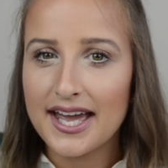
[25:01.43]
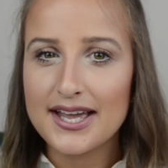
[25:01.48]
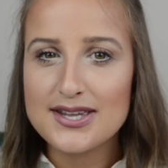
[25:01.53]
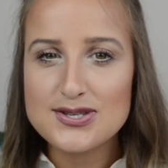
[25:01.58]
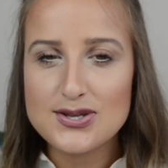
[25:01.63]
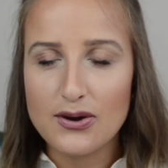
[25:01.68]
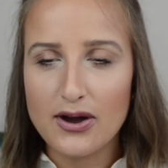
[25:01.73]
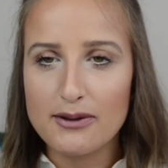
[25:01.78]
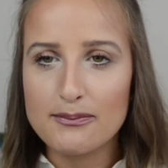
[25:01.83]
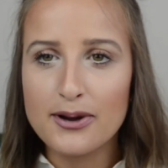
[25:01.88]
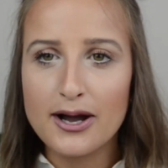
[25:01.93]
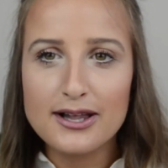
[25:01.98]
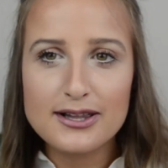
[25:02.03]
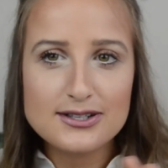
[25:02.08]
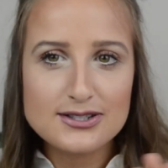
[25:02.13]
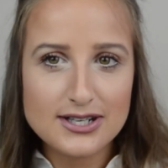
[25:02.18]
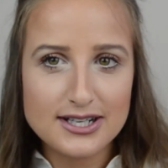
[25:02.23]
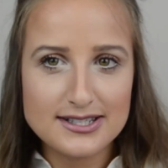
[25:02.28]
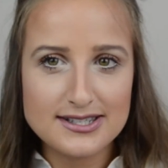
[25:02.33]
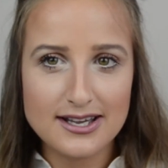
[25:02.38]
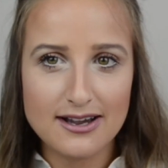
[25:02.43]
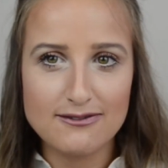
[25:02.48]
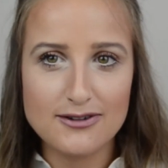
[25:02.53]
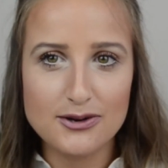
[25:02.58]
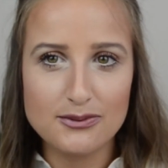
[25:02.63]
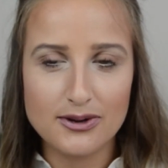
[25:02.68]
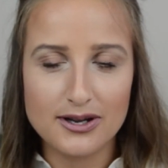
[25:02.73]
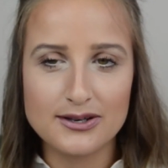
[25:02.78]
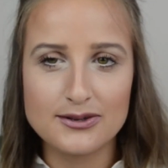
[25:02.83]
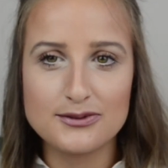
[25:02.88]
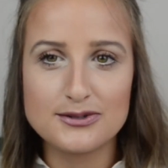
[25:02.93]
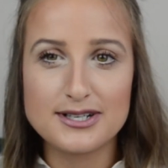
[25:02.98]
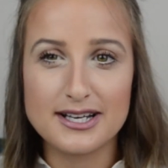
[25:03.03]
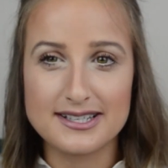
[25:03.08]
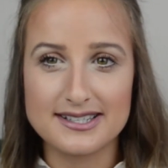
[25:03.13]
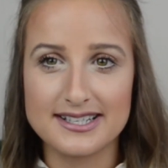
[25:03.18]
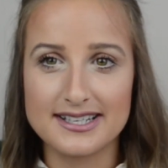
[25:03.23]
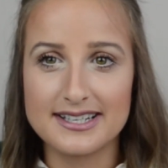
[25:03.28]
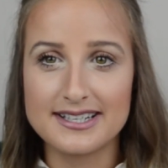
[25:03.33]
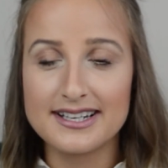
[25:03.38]
So I apologize to everyone who
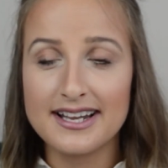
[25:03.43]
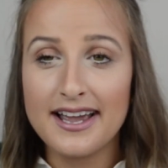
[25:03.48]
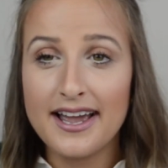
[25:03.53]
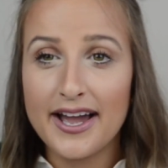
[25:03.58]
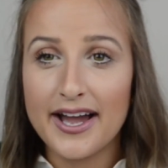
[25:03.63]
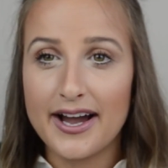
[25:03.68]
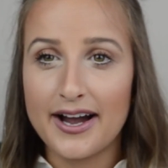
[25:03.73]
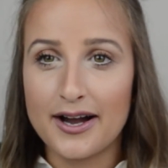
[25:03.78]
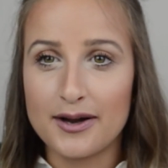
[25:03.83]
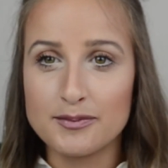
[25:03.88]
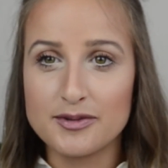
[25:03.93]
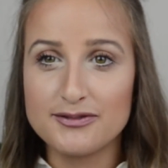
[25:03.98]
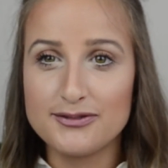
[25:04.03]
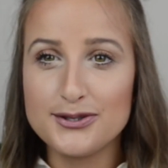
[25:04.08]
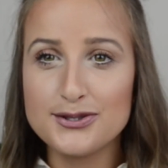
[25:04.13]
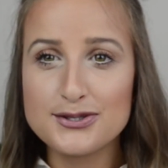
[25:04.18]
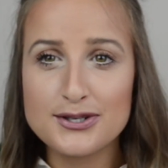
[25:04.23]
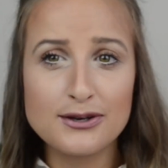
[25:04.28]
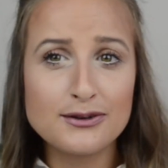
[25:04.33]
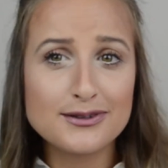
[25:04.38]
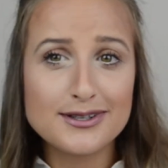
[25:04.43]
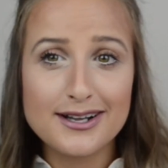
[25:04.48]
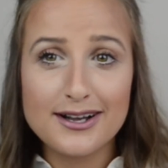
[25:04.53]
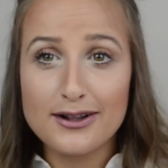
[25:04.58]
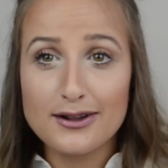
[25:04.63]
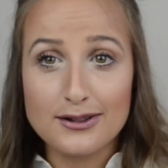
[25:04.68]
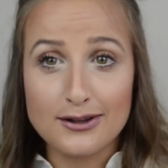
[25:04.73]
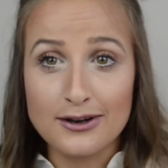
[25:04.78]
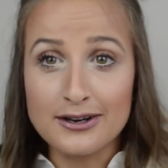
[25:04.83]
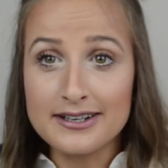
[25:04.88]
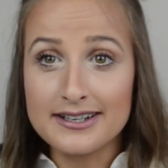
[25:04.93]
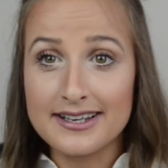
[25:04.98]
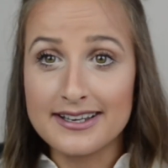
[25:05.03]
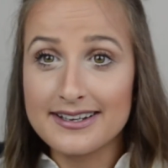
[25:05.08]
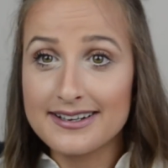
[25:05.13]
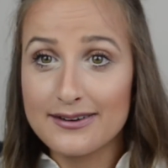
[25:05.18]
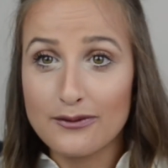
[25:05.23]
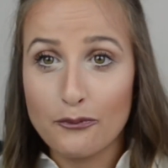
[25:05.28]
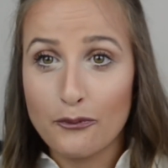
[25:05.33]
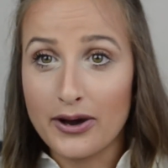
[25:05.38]
doesn't. If you don't learn
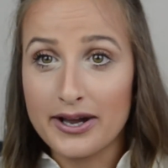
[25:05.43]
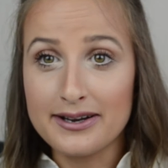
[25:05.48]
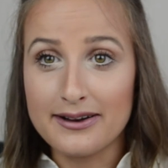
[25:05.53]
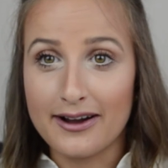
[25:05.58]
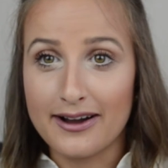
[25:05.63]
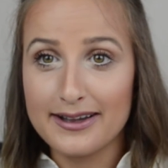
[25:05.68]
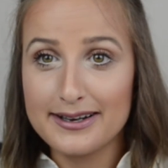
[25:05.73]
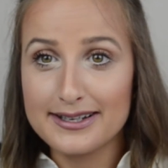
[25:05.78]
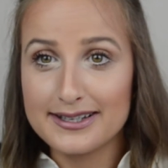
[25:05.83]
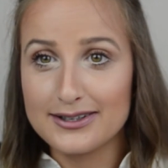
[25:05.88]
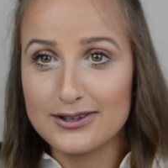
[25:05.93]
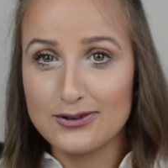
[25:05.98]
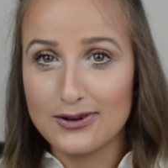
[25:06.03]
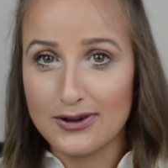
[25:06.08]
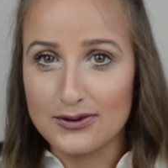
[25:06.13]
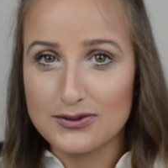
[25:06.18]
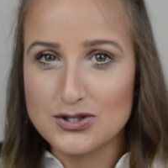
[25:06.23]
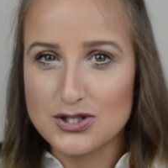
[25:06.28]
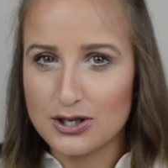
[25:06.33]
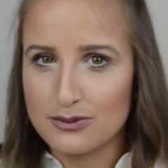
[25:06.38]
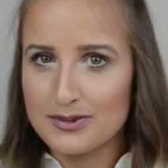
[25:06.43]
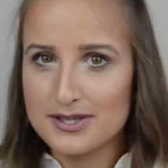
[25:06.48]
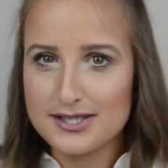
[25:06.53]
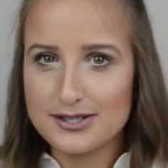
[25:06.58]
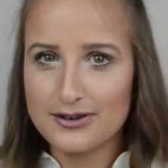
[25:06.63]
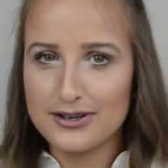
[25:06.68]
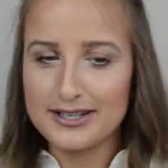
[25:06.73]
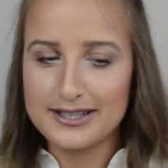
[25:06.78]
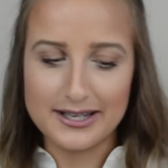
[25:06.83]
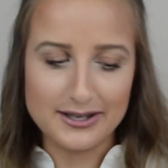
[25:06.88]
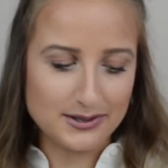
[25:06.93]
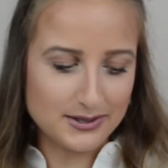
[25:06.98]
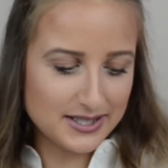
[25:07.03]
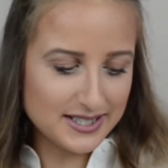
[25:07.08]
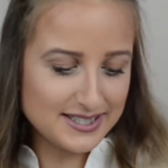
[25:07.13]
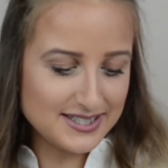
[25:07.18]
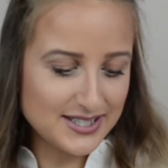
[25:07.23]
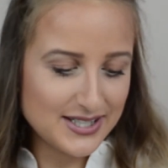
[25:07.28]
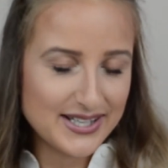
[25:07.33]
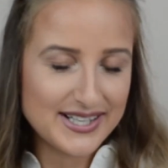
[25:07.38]
it, why not? You know, German's a great
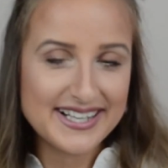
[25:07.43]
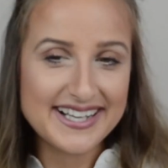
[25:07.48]
language.